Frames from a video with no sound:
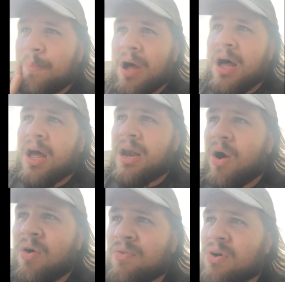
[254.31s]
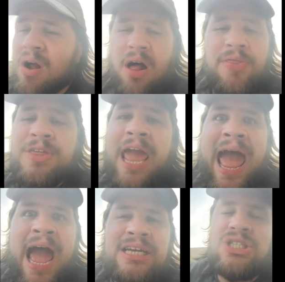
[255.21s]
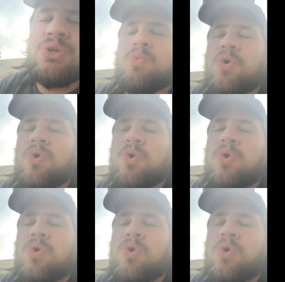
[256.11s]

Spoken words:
but overall, the action